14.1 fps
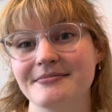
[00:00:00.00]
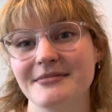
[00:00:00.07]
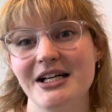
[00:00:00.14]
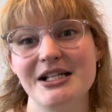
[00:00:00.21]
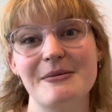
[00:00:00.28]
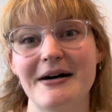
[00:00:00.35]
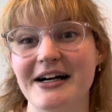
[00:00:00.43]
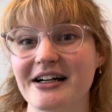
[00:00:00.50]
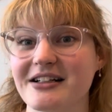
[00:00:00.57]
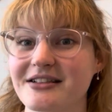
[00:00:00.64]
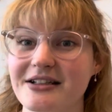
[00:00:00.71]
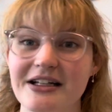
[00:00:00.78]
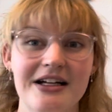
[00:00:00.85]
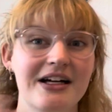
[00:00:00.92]
inspired
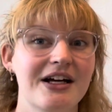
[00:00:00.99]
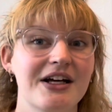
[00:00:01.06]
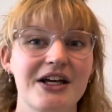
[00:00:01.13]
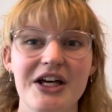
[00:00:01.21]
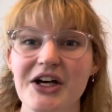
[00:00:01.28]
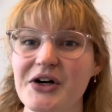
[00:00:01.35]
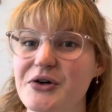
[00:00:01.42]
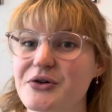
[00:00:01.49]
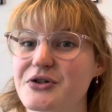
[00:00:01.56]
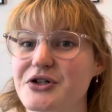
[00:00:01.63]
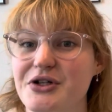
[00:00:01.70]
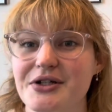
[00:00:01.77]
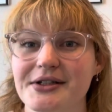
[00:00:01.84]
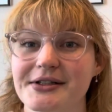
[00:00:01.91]
you
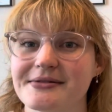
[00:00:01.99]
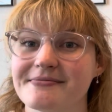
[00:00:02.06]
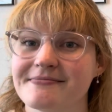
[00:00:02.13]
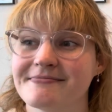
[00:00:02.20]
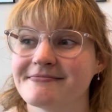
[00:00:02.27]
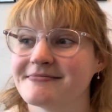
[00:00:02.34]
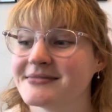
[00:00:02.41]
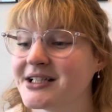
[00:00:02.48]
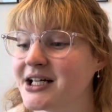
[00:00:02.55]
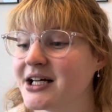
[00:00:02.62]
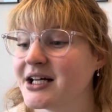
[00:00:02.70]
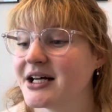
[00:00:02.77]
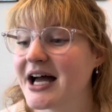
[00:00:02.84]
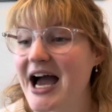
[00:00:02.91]
to
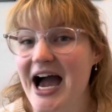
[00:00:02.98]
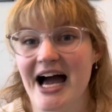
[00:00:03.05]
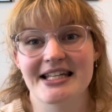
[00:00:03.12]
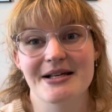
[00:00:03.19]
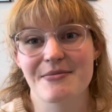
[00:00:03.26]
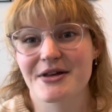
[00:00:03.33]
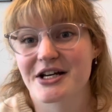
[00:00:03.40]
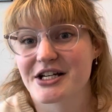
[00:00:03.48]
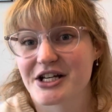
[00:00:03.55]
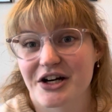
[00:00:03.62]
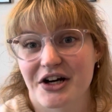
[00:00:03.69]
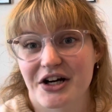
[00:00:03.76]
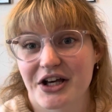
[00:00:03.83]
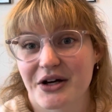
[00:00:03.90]
add something to
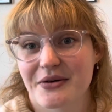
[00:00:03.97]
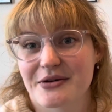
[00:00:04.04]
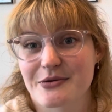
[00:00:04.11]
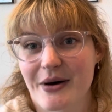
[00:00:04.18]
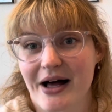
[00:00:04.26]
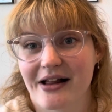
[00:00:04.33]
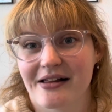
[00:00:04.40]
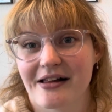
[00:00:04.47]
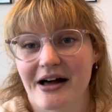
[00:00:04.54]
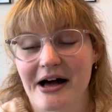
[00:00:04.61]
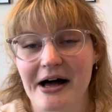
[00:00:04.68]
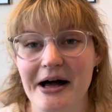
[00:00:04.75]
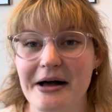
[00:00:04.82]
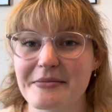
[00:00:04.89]
your queue as well.
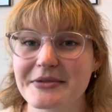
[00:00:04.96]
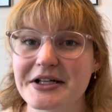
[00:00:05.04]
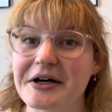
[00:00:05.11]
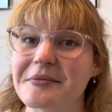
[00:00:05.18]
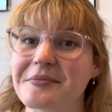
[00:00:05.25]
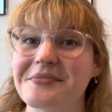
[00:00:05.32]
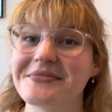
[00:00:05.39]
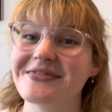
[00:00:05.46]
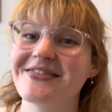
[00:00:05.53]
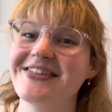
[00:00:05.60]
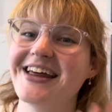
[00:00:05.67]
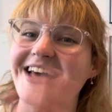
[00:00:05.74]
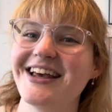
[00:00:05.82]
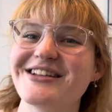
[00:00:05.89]
So
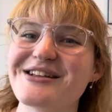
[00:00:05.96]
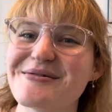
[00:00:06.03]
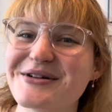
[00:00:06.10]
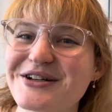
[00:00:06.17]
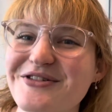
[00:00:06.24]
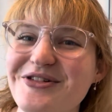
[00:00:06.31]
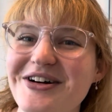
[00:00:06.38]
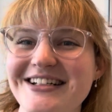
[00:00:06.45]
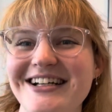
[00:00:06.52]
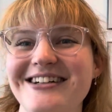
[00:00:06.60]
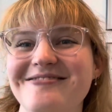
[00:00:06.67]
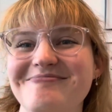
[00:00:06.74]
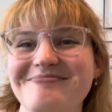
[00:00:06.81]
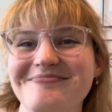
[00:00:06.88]
thank you so much for watching.
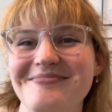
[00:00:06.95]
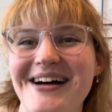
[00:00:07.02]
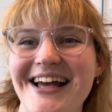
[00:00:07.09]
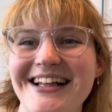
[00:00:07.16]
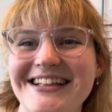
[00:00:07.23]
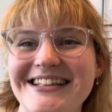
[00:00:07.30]
Bye.